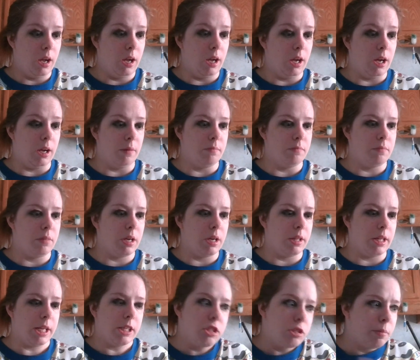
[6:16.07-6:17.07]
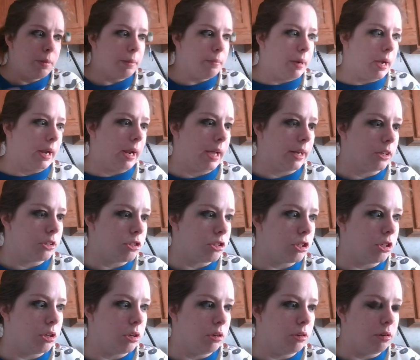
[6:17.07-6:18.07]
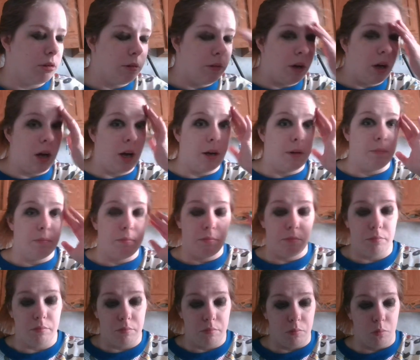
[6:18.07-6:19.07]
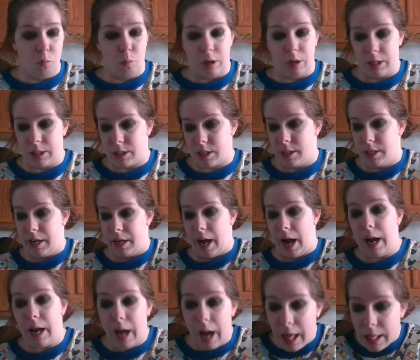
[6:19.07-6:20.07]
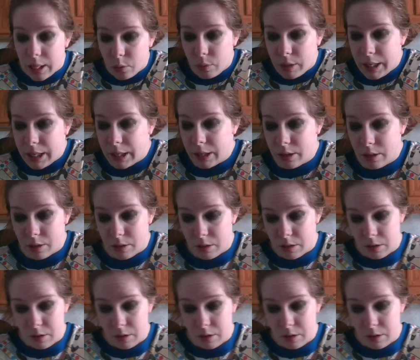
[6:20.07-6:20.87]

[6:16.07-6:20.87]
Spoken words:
That should be my attitude, when it's not Halloween.